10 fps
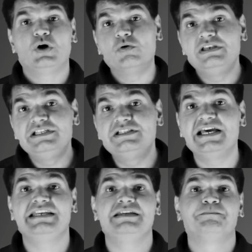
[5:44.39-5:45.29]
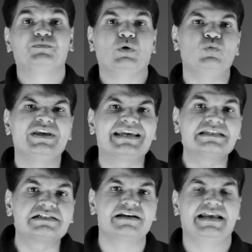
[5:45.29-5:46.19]
Only then we
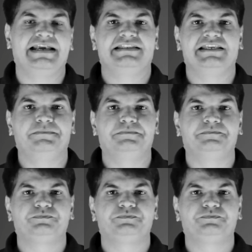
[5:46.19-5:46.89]
can correct them.